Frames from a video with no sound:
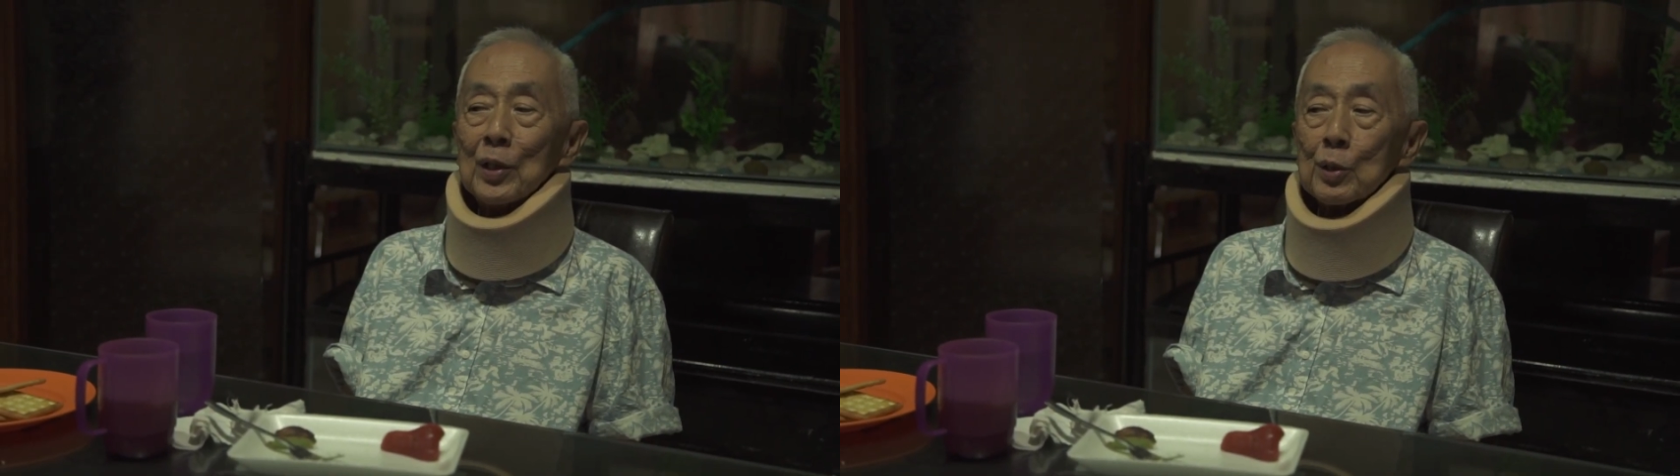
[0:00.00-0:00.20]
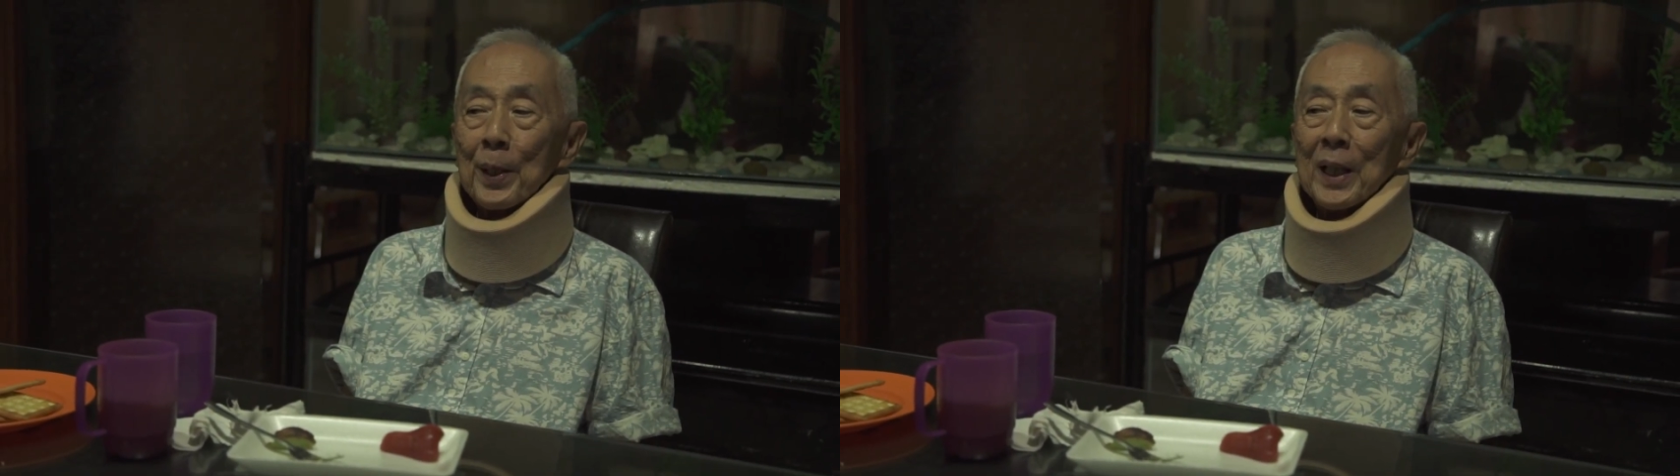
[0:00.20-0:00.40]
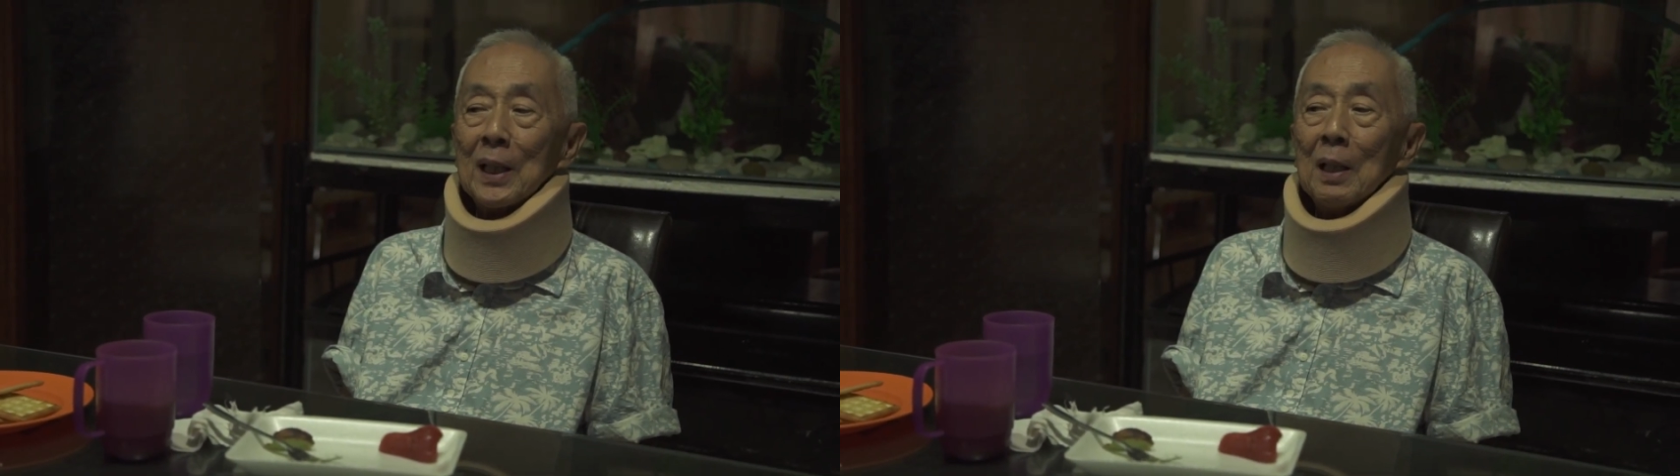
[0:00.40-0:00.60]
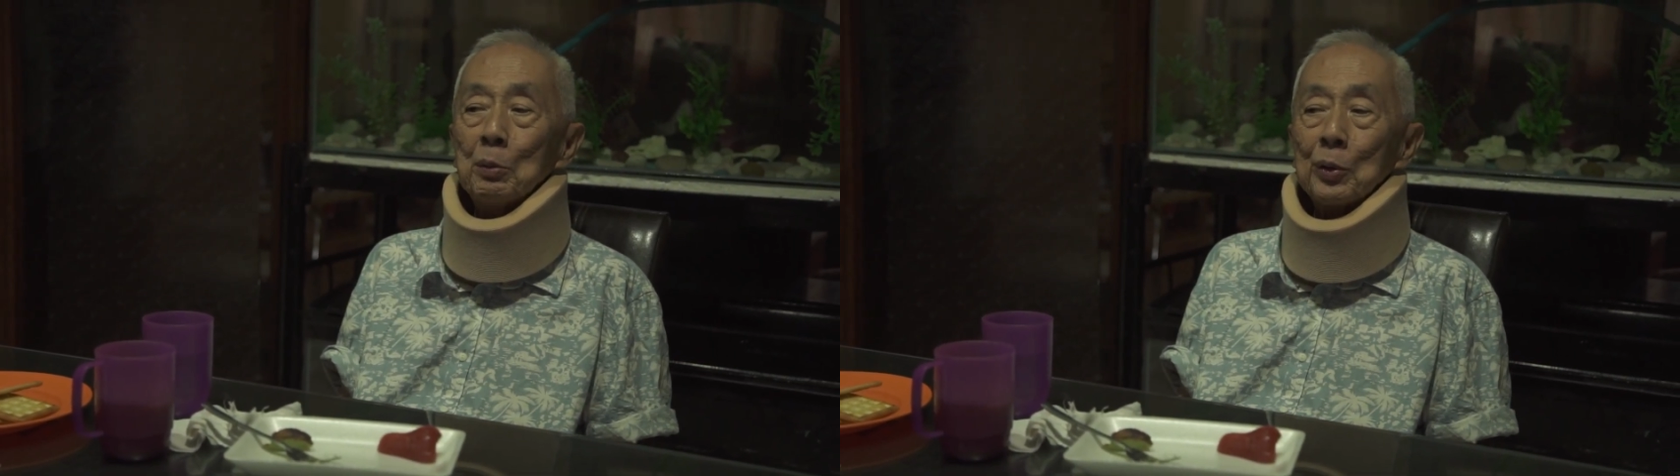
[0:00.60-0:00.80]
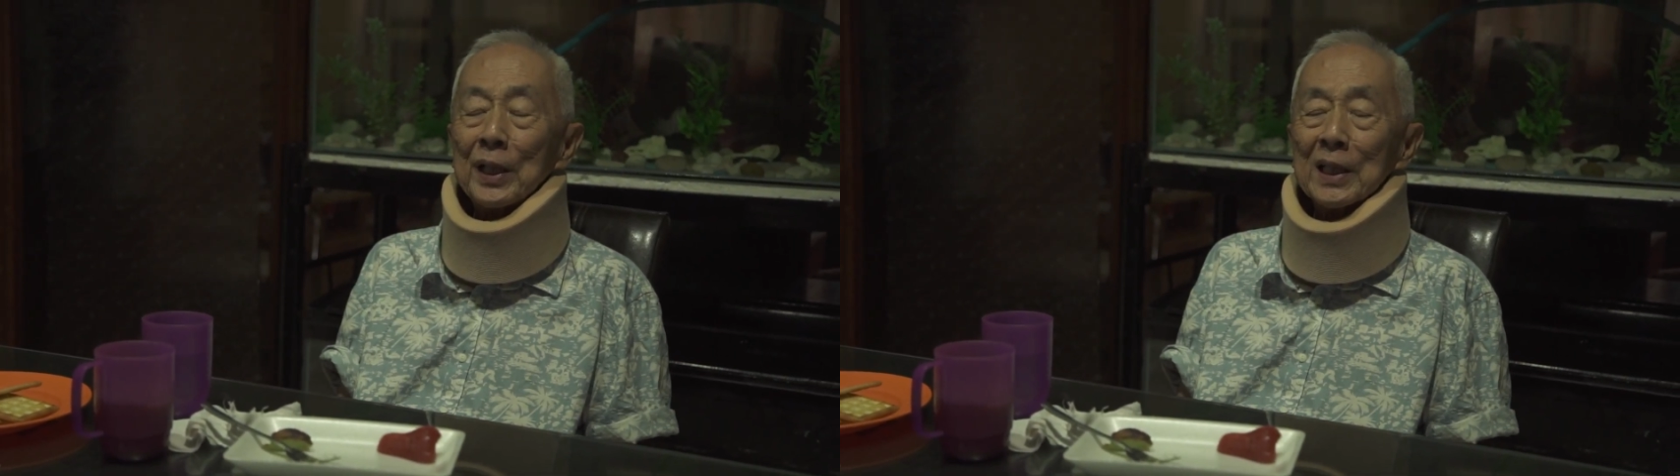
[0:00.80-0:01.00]
inspire them
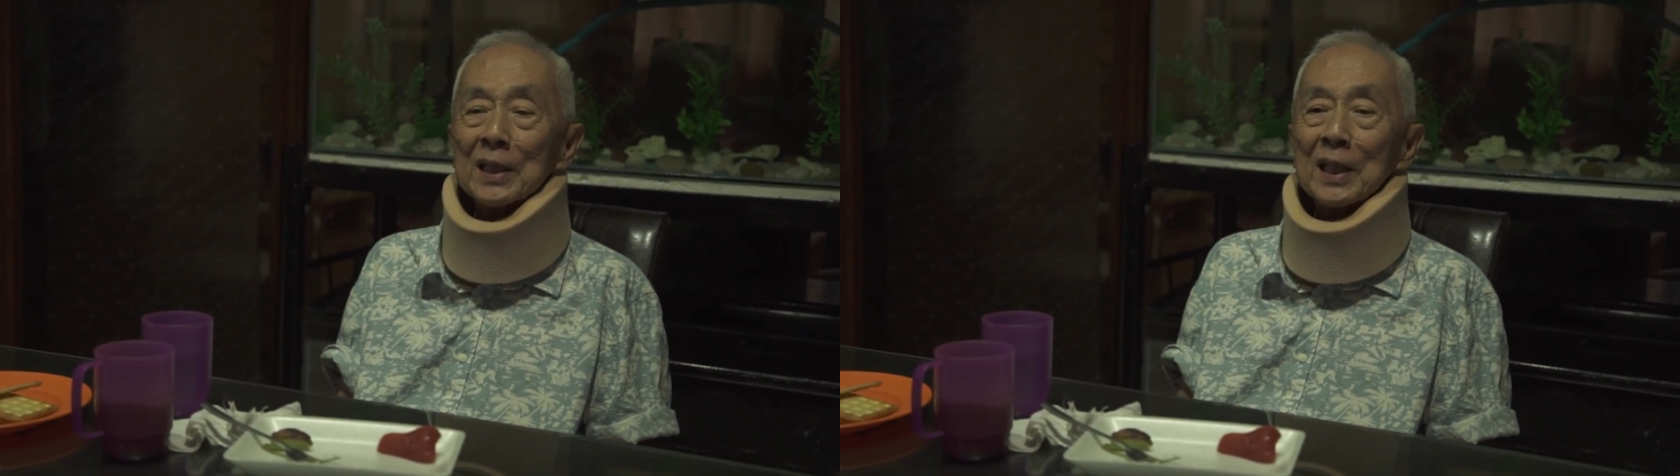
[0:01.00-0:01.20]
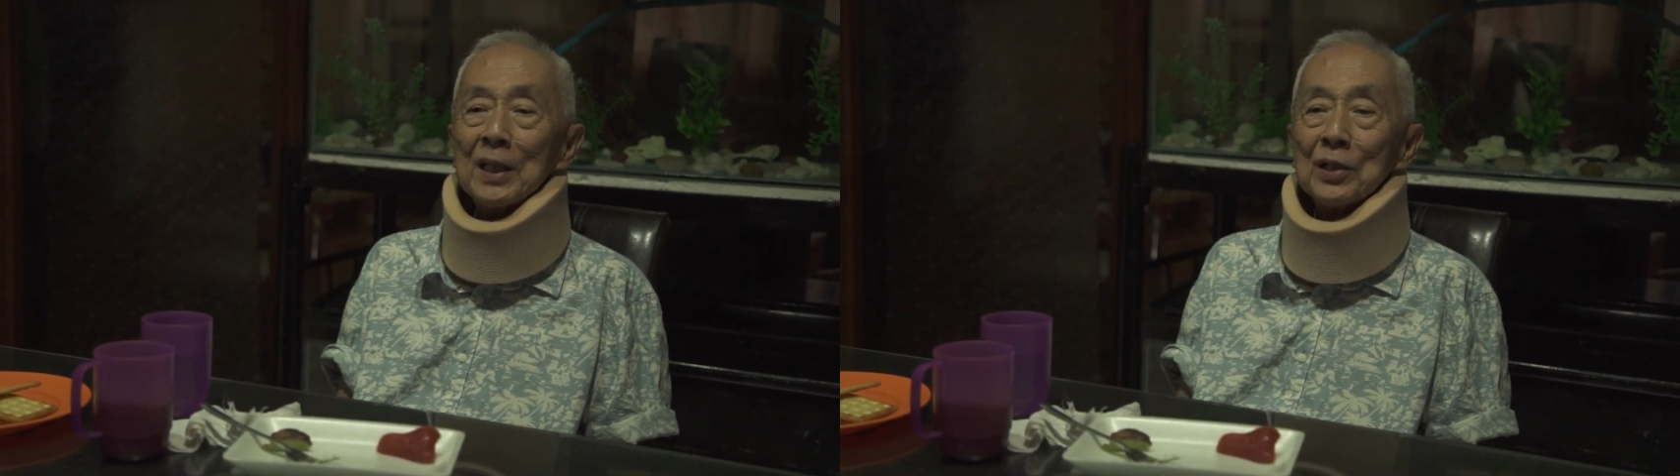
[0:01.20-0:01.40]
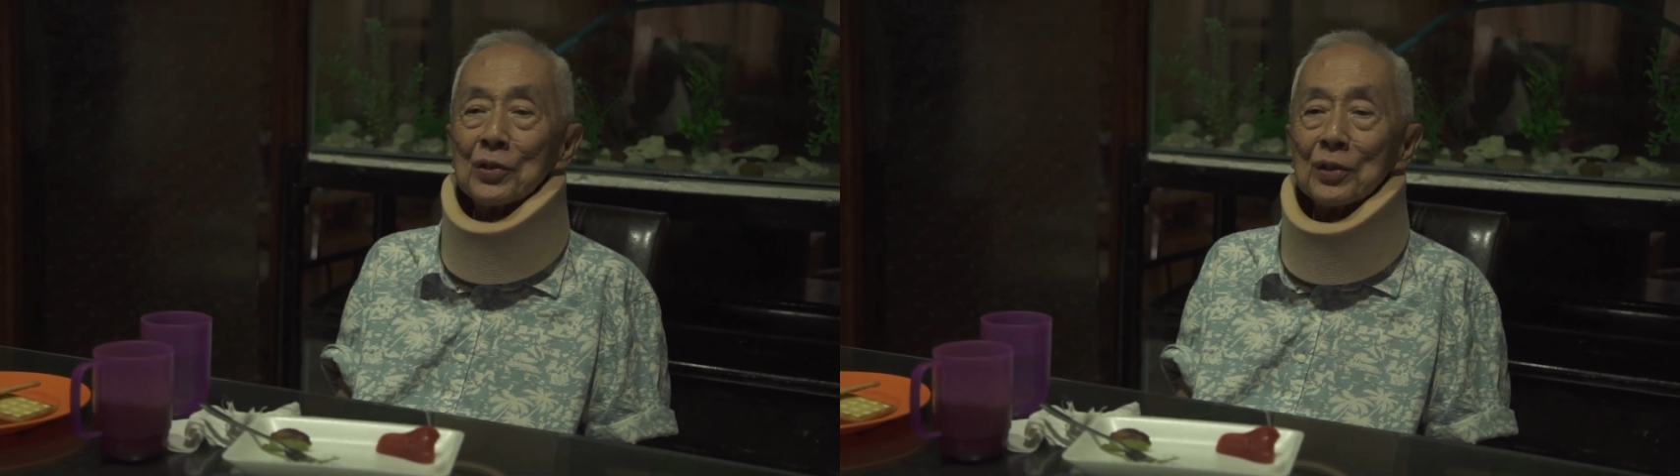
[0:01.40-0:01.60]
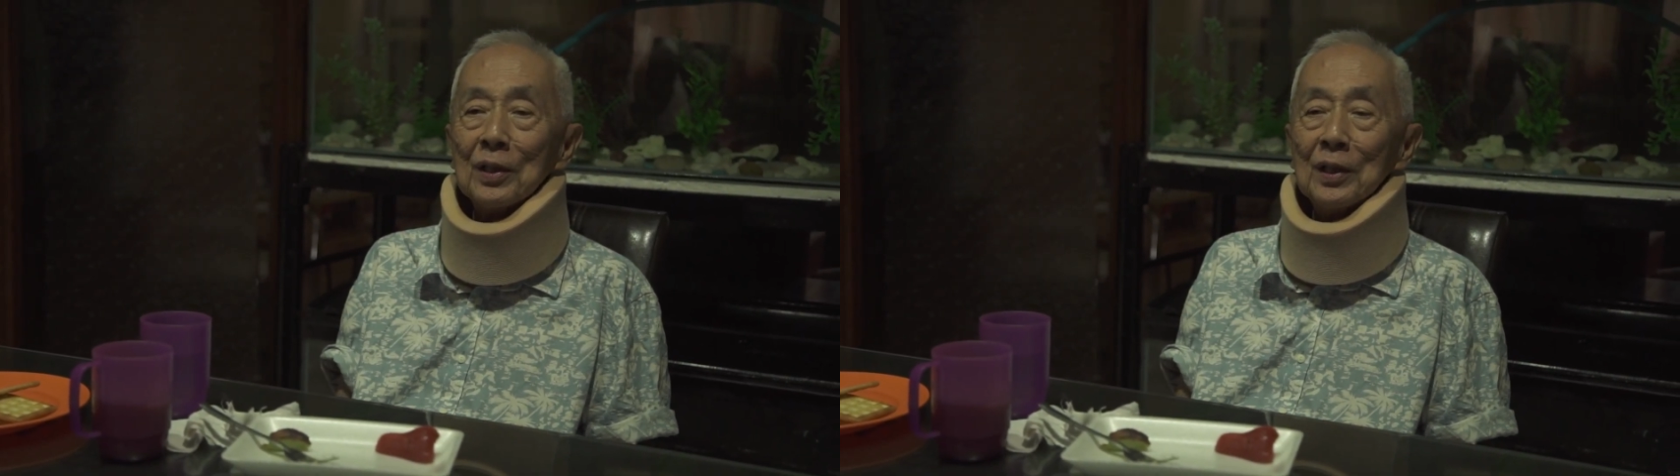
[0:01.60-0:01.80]
to greater things,